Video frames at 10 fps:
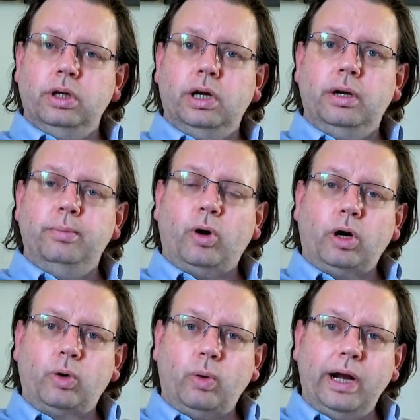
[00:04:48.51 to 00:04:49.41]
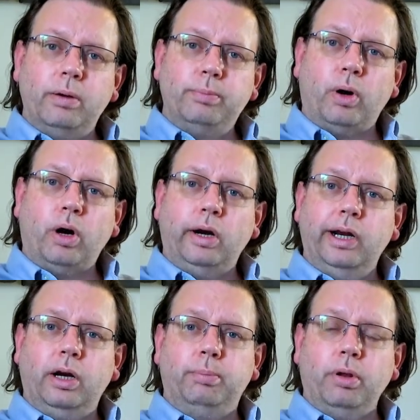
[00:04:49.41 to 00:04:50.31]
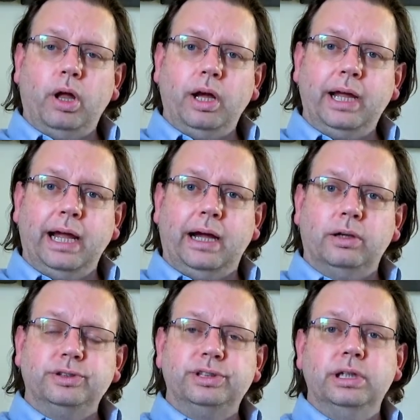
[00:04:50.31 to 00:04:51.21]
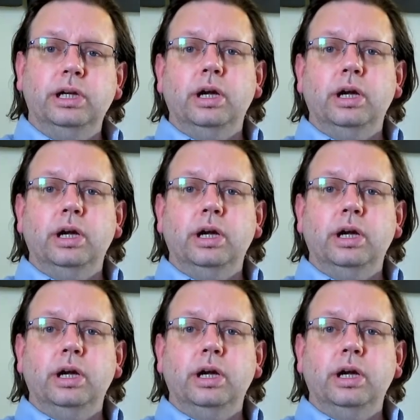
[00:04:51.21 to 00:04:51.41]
our ground bar in our blockhouse,